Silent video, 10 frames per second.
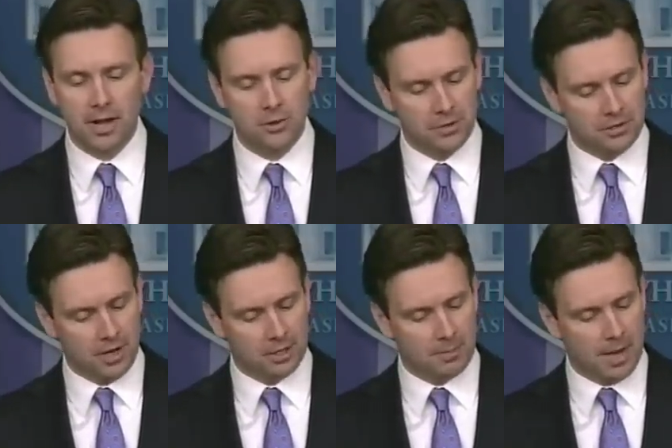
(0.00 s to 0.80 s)
I know they
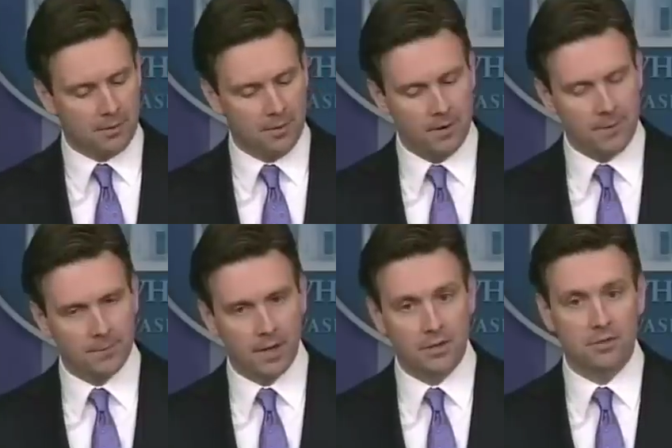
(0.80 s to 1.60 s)
talked about
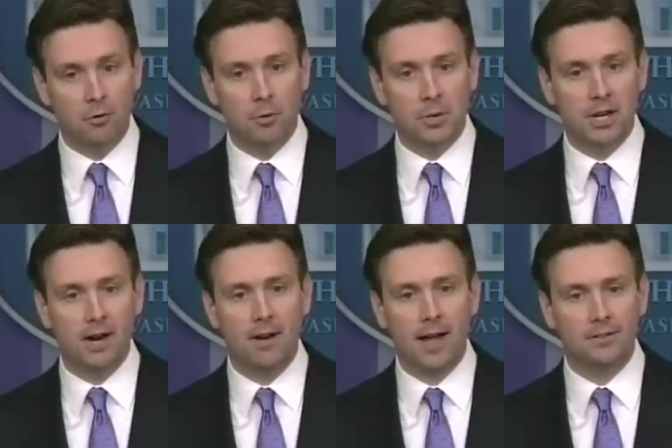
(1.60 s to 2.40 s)
uh, the Affordable
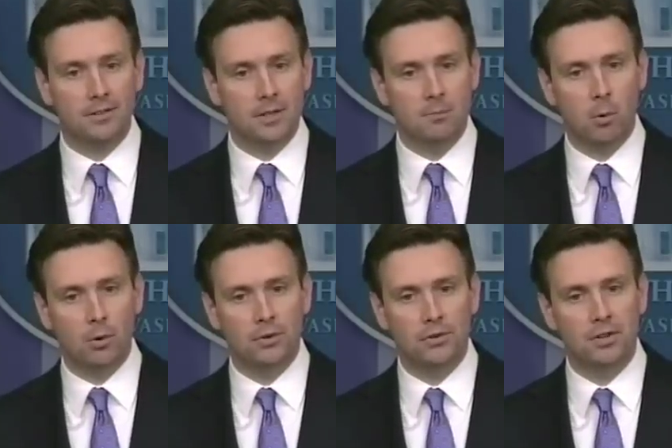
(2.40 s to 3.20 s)
Care Act and the
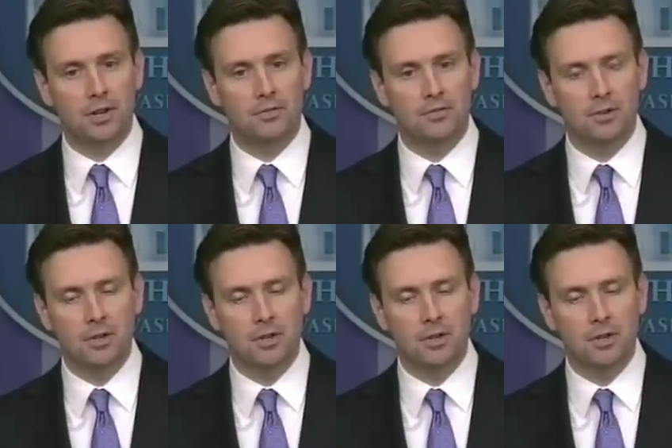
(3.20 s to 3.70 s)
importance of